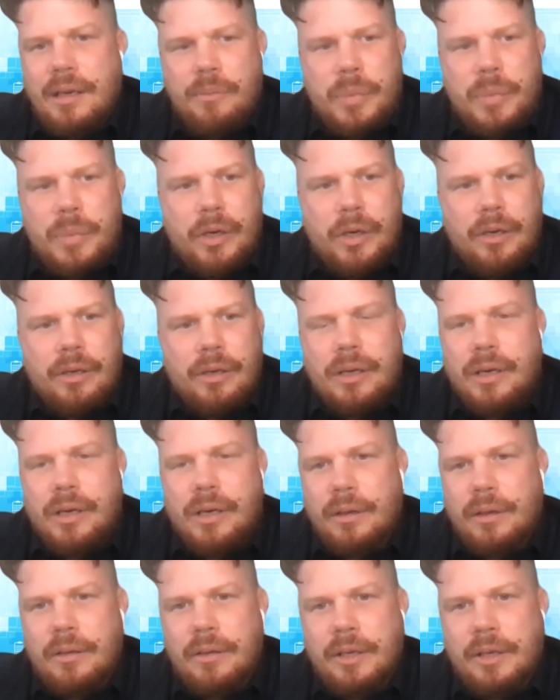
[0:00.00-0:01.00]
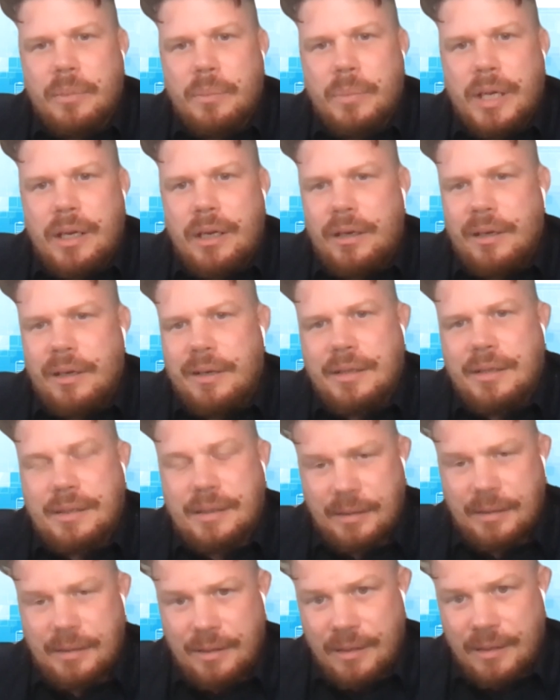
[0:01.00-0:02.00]
protocol on comparing
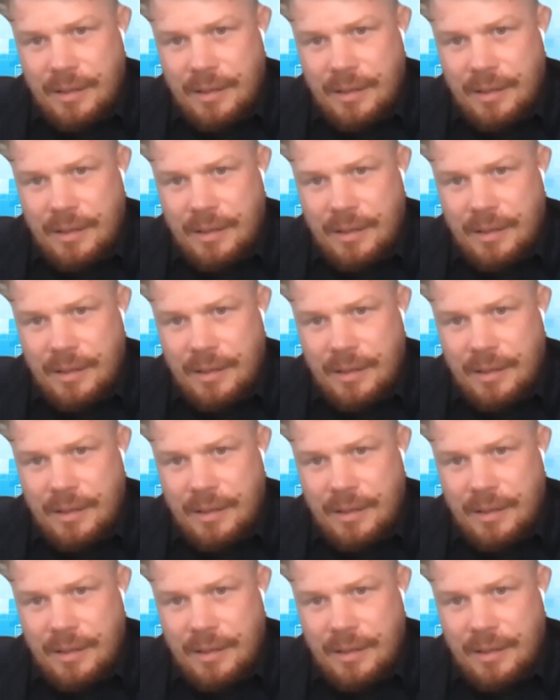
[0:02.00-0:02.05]
just a